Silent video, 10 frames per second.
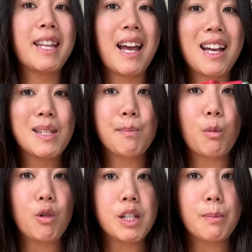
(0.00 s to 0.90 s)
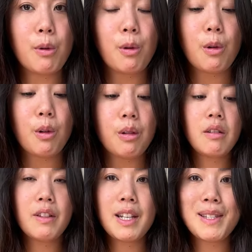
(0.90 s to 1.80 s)
that has multiple
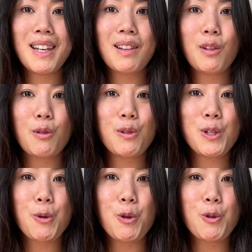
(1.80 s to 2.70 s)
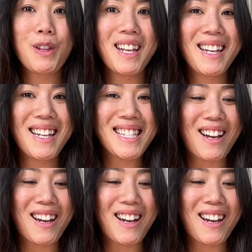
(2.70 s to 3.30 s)
of these like little screw thingies,